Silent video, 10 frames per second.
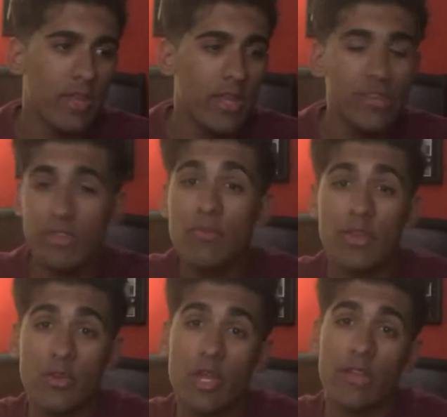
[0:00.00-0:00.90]
it seems
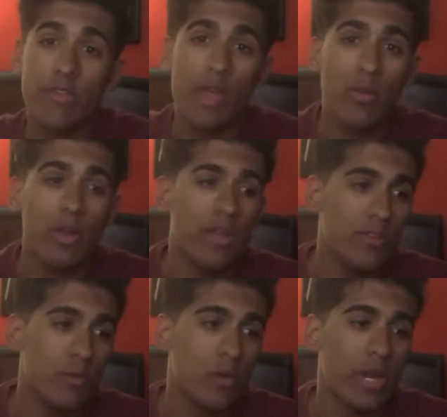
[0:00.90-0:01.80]
like you guys like what I
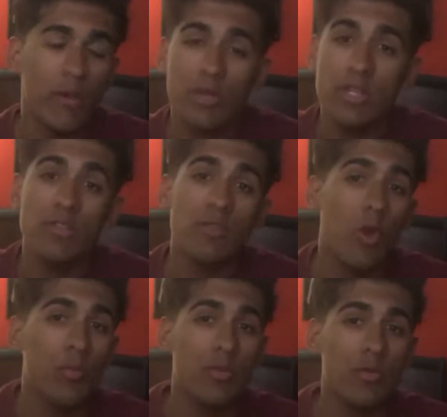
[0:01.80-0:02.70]
do and I really do
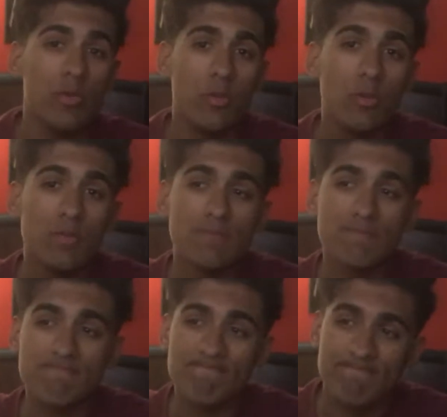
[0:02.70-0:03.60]
hope you do
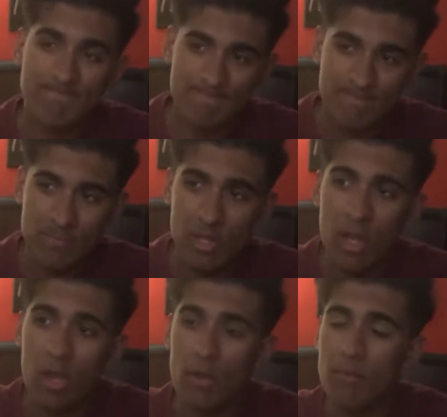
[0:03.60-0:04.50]

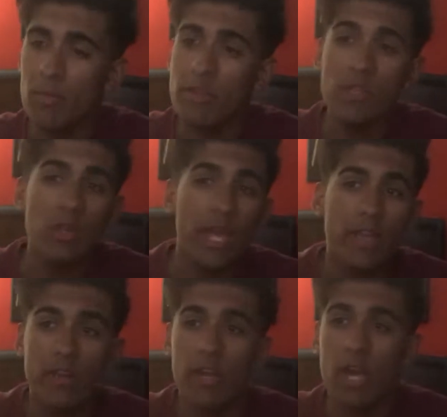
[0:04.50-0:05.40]
um, whether you like
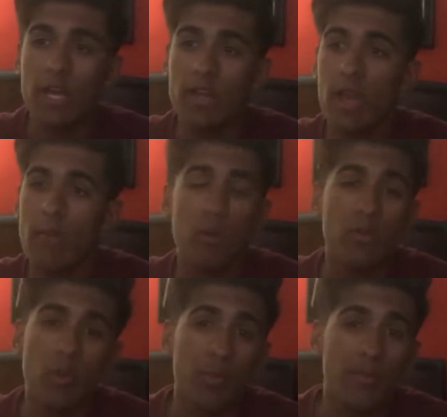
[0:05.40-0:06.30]
it or not, I'm
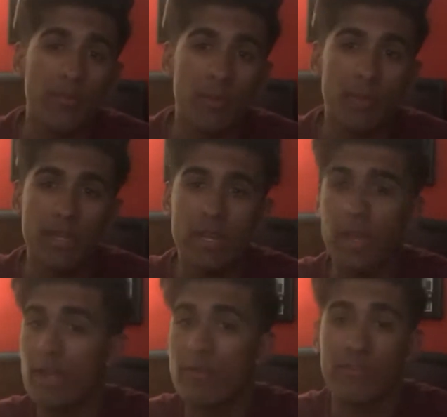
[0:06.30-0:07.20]
always open for opinion. I
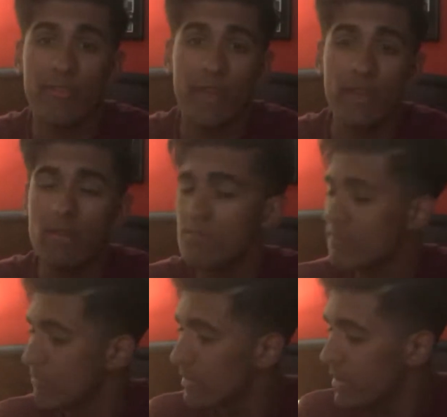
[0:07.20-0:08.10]
never fight.
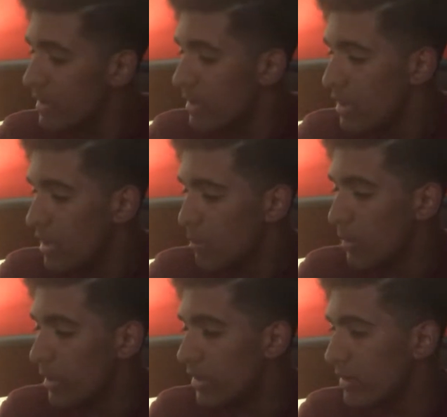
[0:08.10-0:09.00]

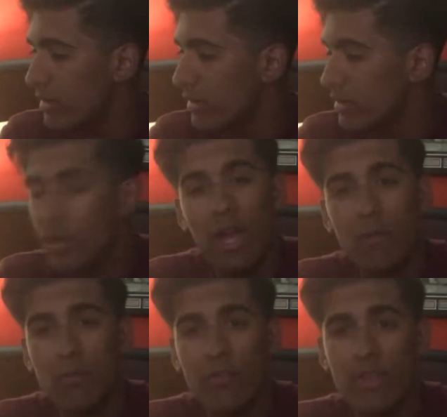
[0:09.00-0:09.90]
But
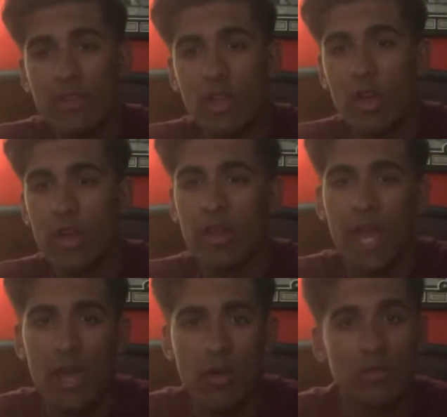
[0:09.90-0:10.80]
I'm reflecting on it
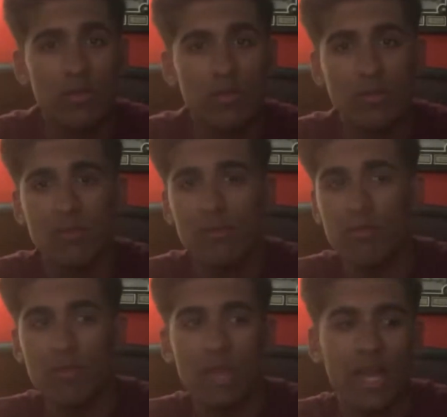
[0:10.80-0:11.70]
now,
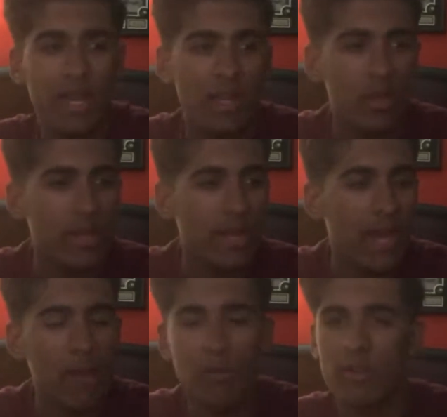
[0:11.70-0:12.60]
and I look at
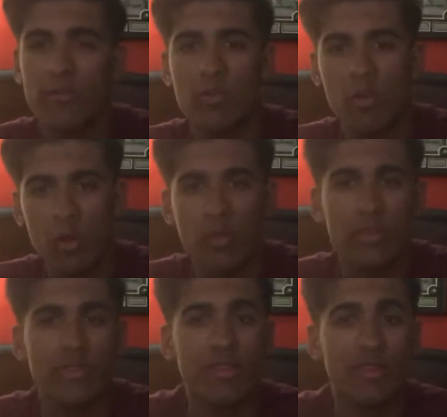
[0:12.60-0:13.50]
how much I've grown
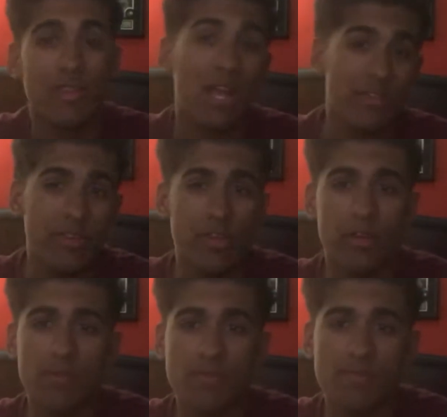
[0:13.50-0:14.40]
since last
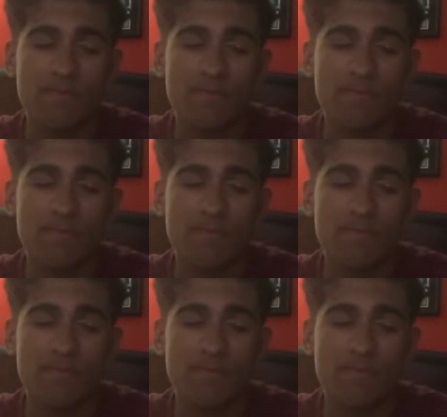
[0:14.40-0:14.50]
year.